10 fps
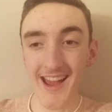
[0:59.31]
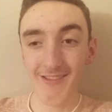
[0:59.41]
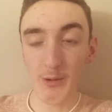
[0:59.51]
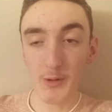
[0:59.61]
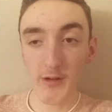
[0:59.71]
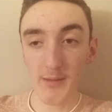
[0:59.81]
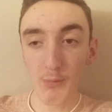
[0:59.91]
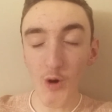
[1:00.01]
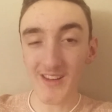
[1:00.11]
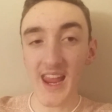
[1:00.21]
I will be doing
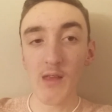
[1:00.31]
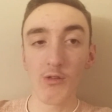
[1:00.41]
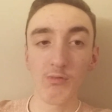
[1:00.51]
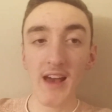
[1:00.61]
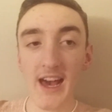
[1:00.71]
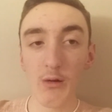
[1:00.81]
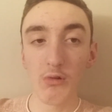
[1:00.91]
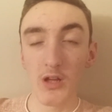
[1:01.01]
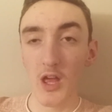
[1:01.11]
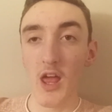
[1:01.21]
more games as well.